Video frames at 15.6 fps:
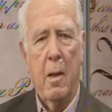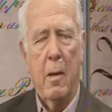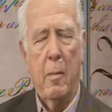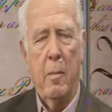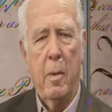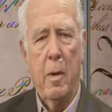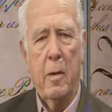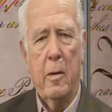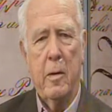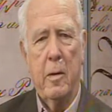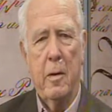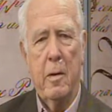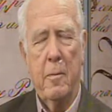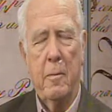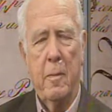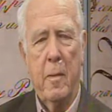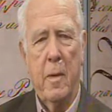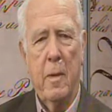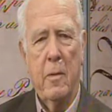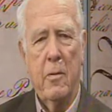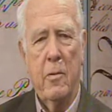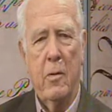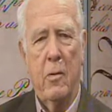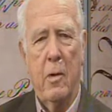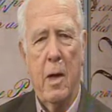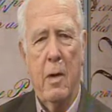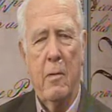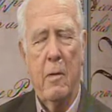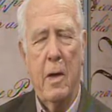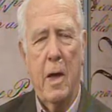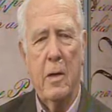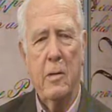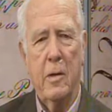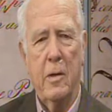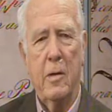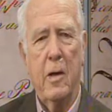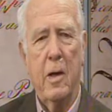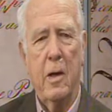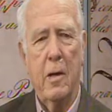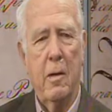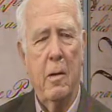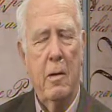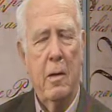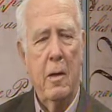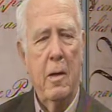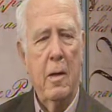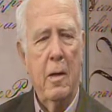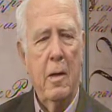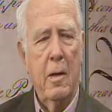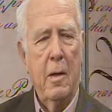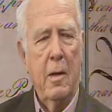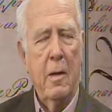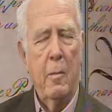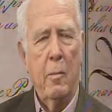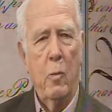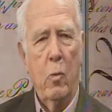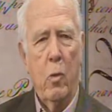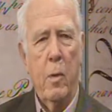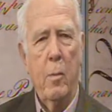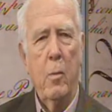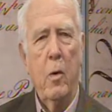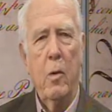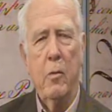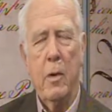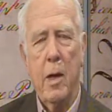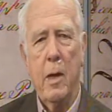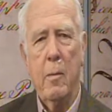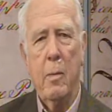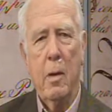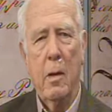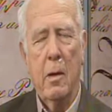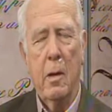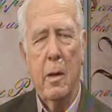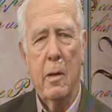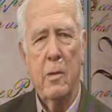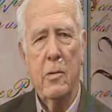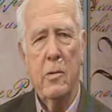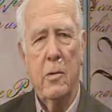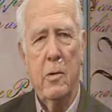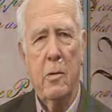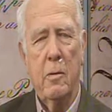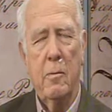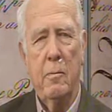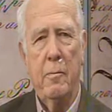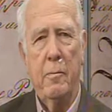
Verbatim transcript: But so I've actually removed 8 buildings. So